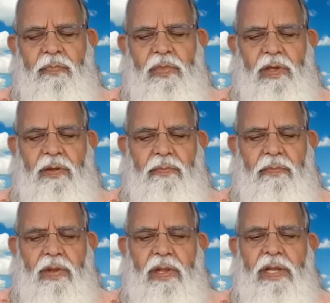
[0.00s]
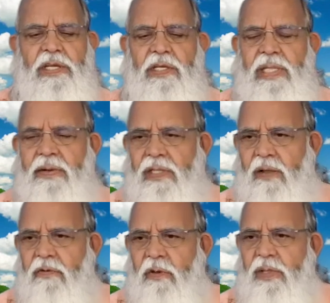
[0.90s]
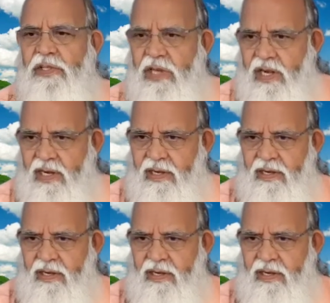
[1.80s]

the Ishta Devata will be children.